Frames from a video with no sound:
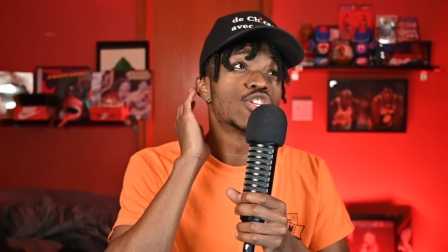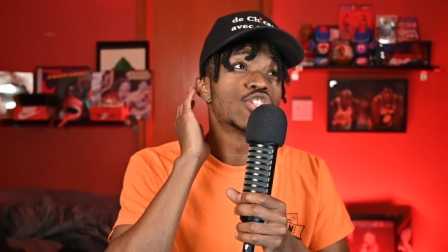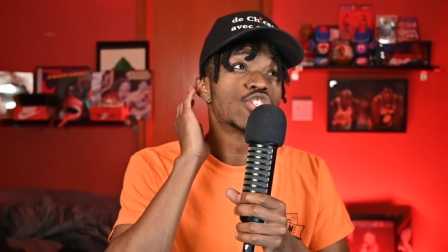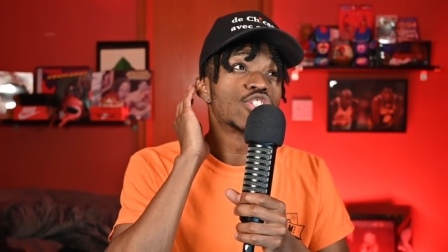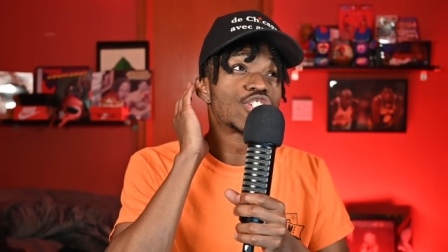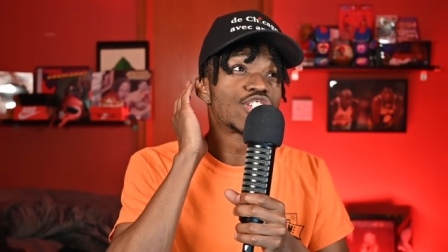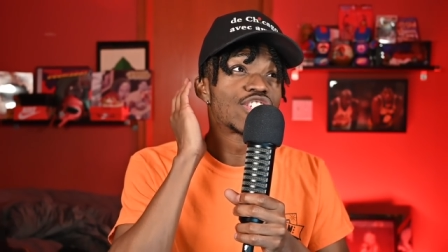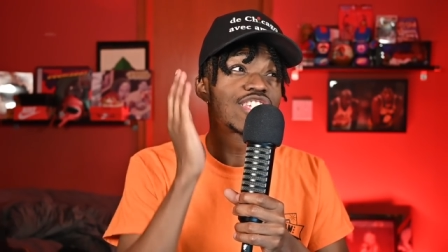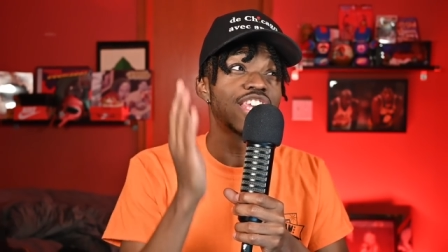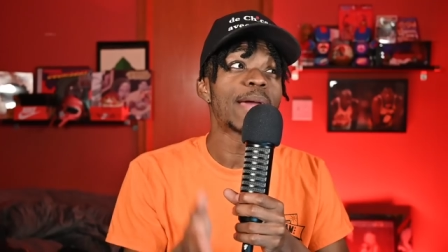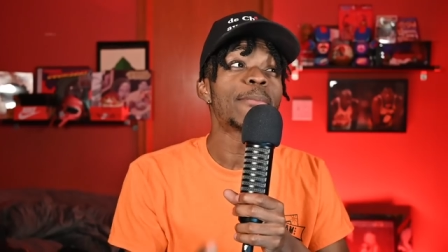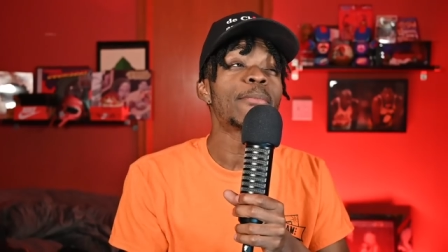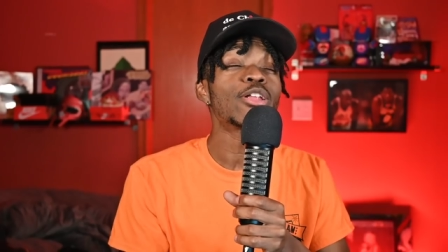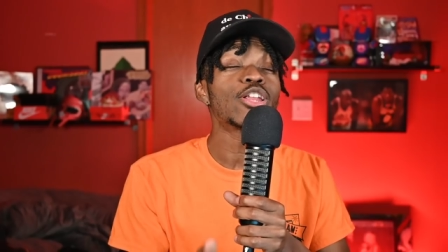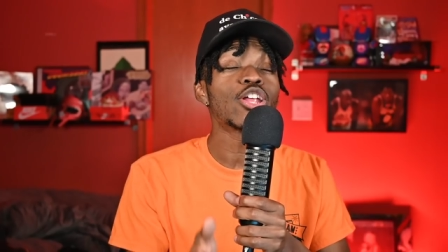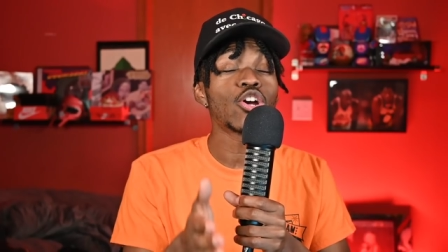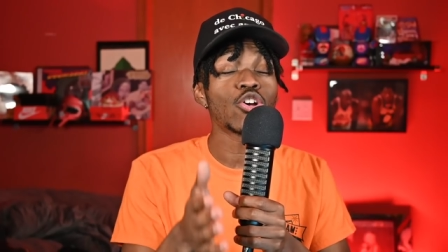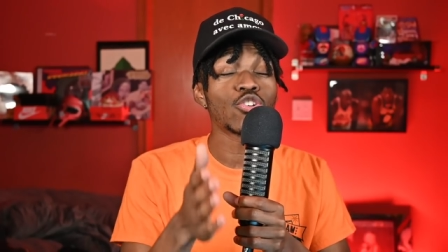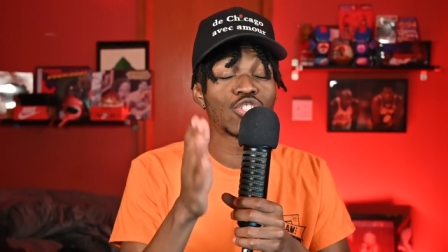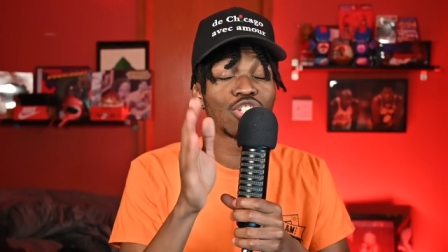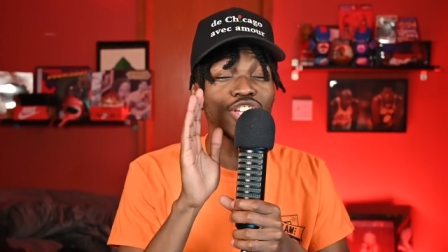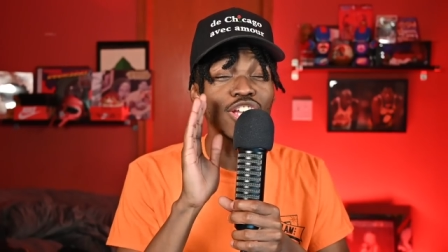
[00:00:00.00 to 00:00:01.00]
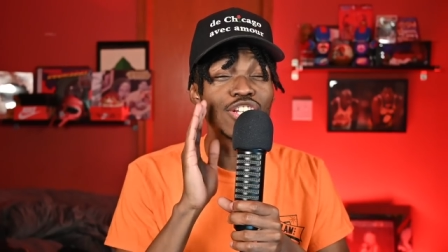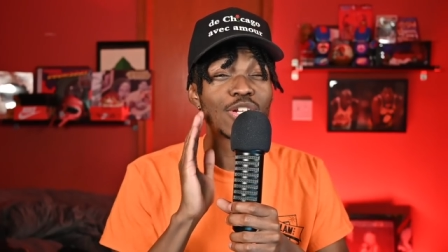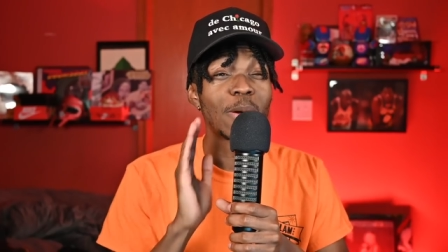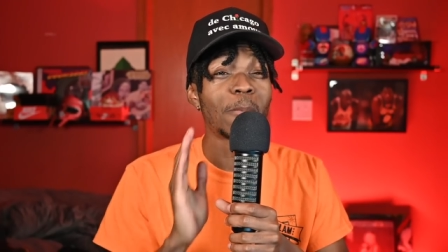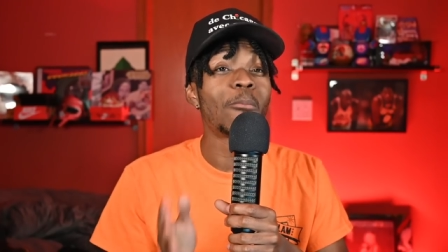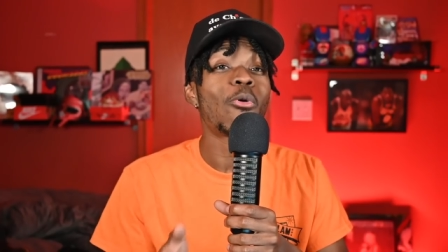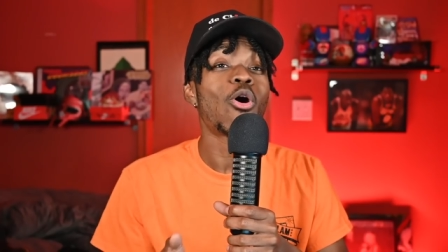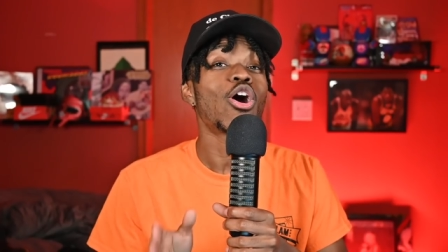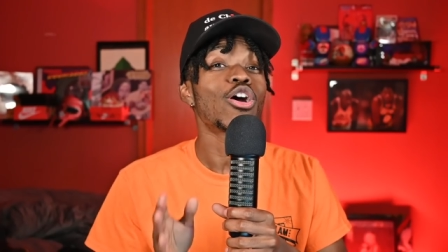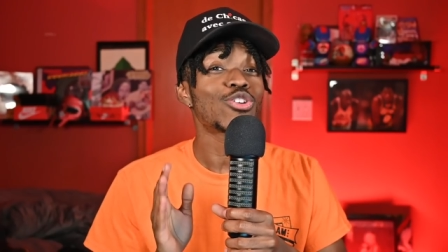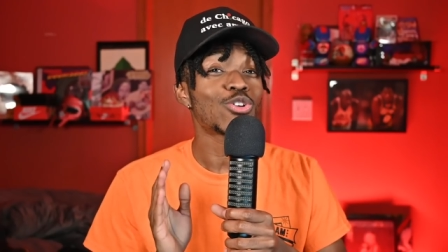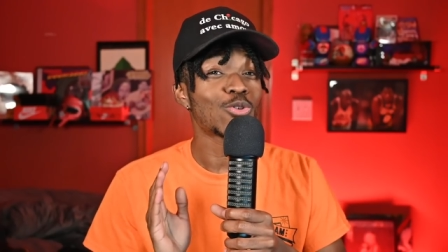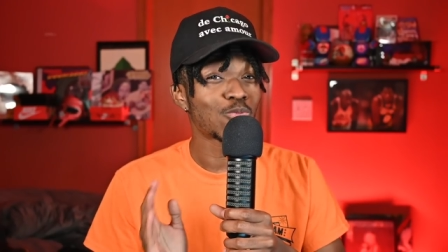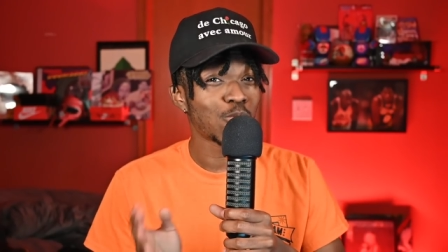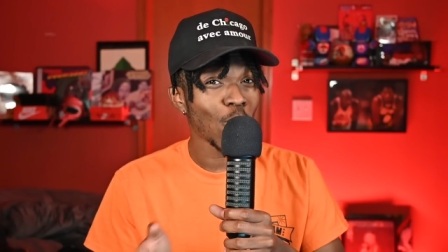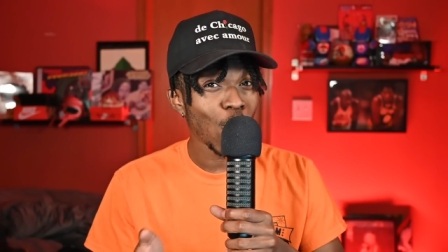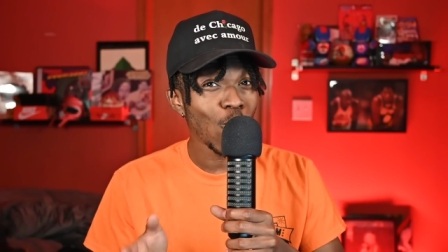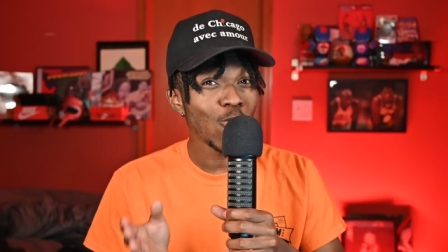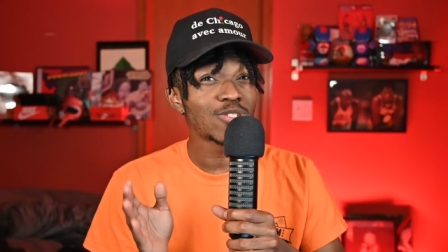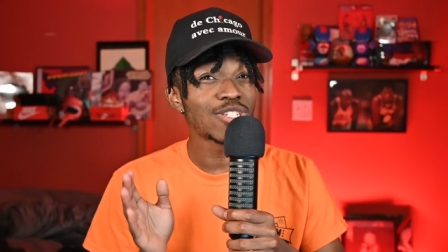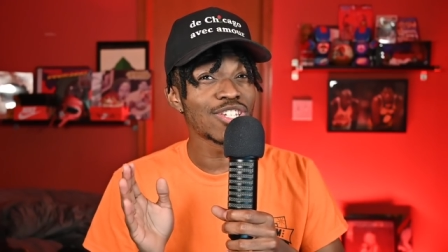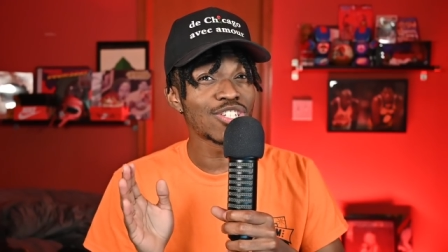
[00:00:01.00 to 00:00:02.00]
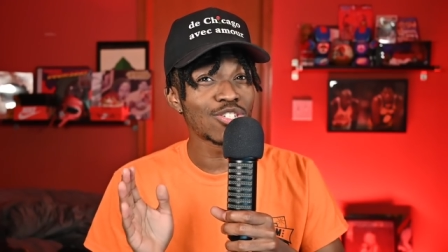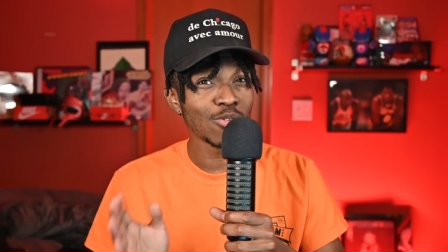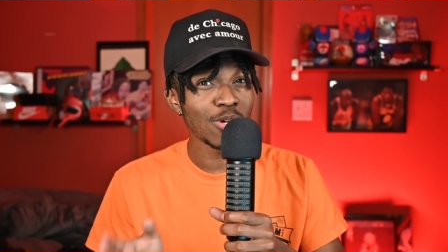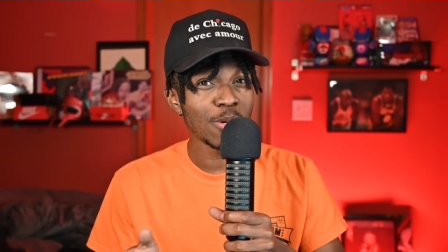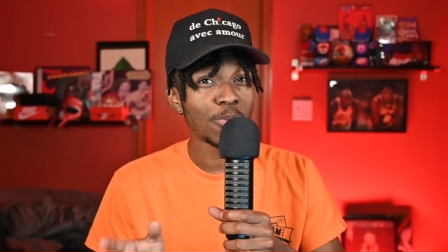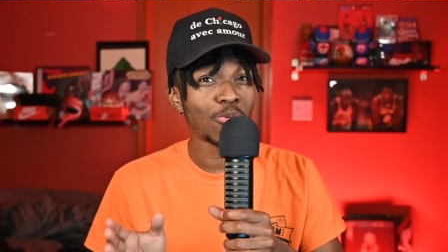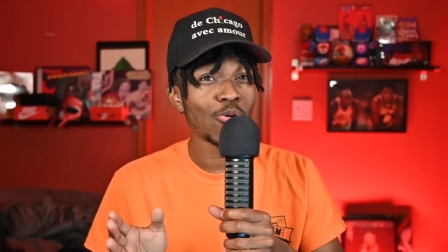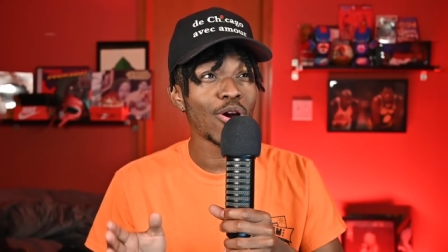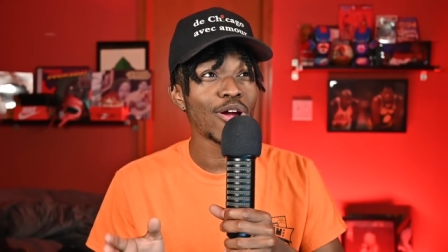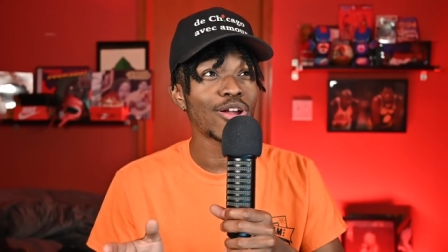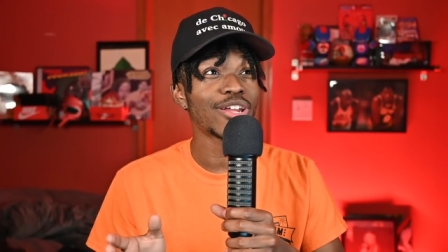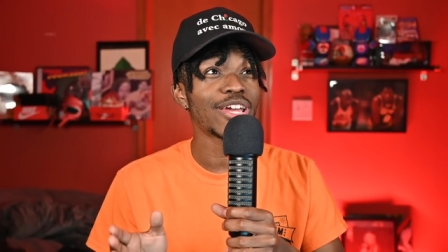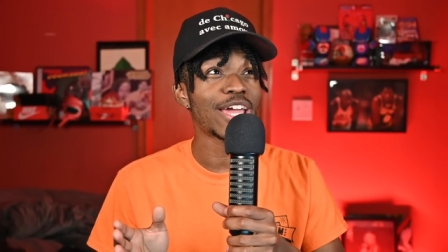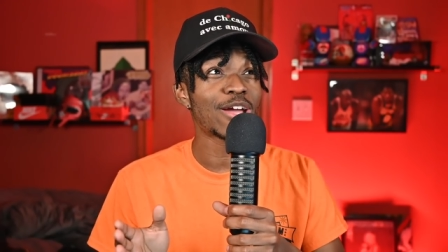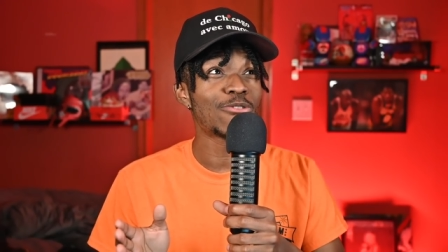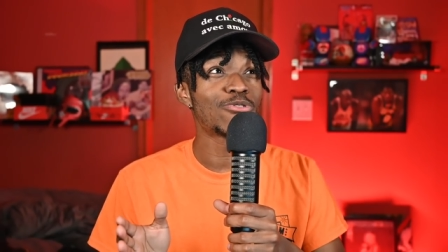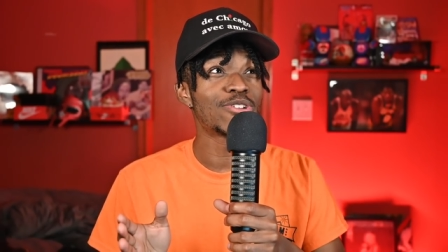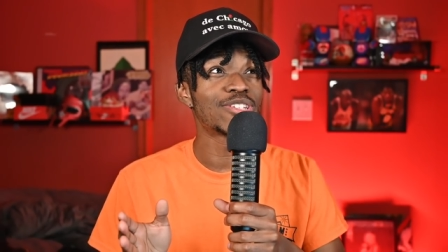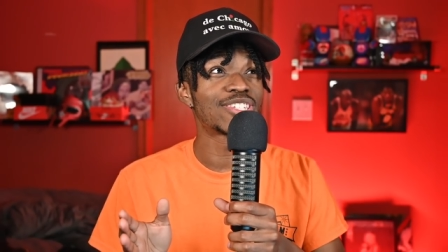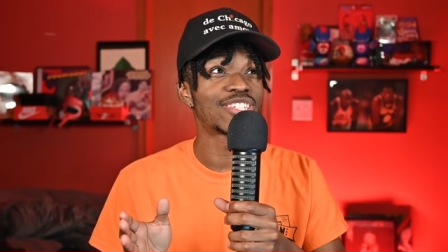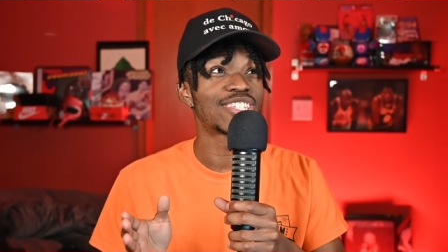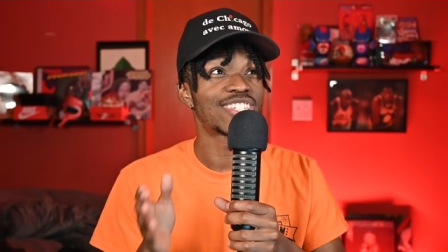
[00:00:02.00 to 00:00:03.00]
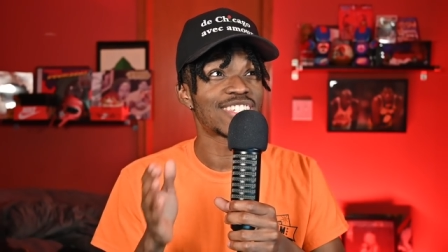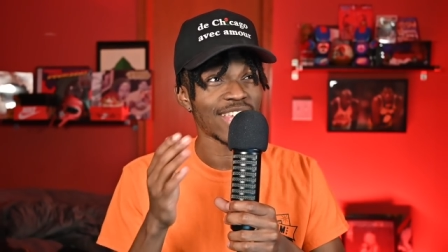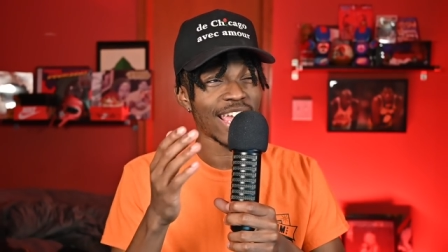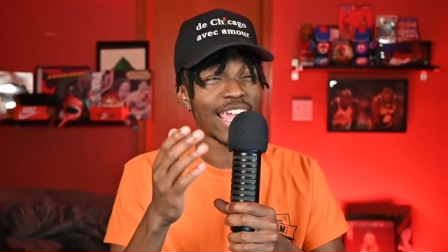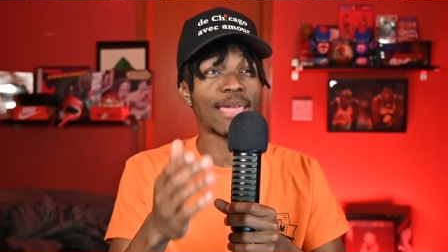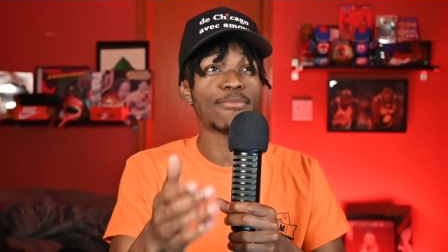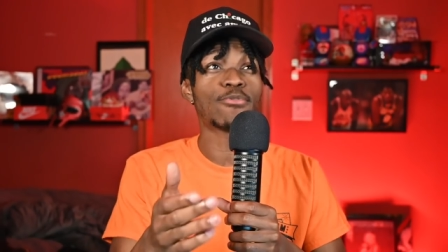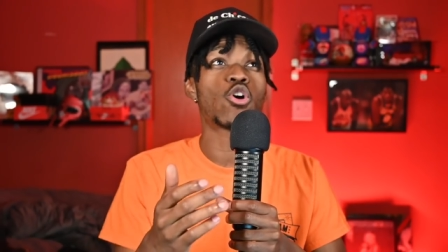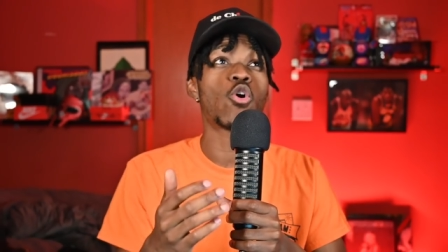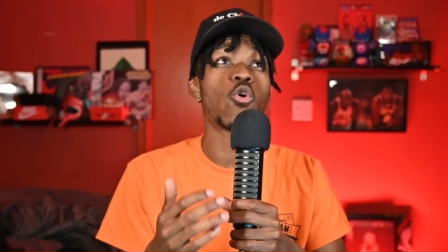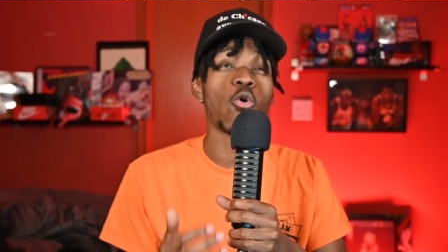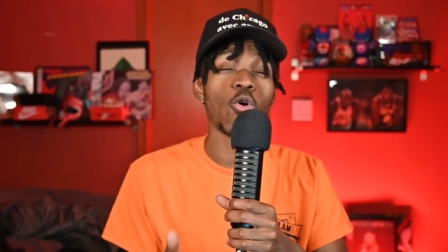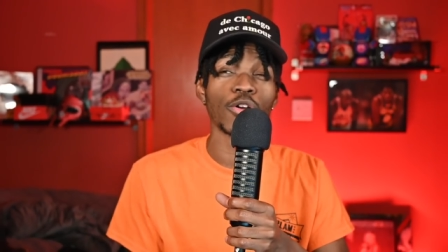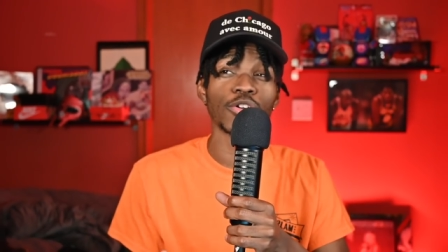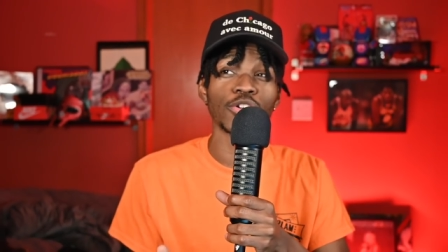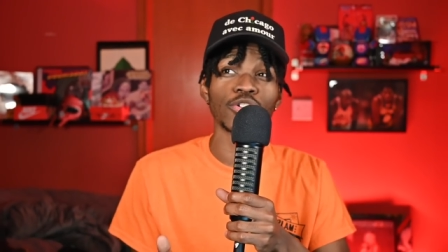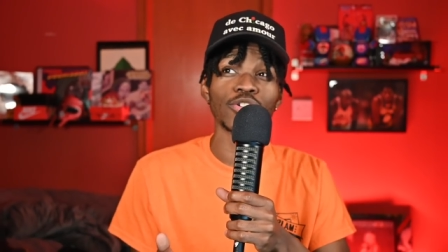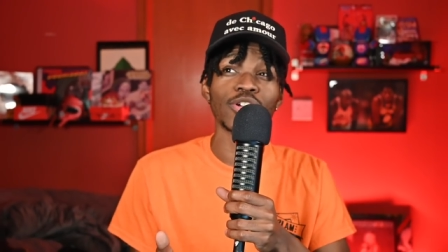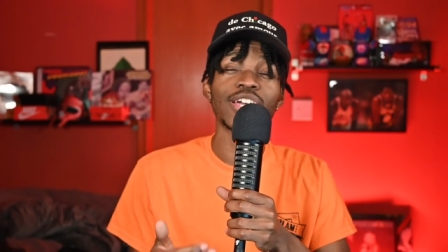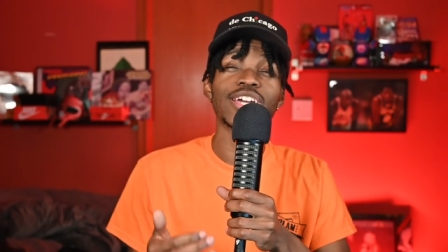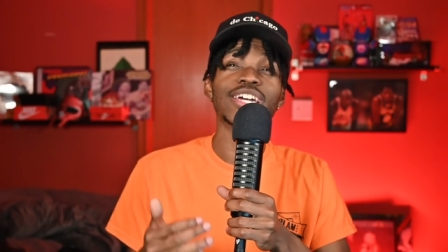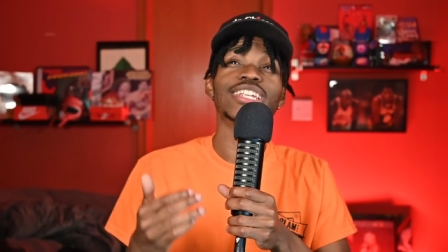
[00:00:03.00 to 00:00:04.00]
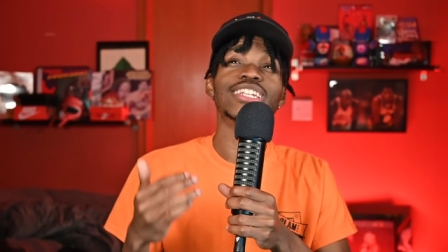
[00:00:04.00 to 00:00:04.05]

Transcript: Similar to DeMar DeRozan's three pointer, it was same corner,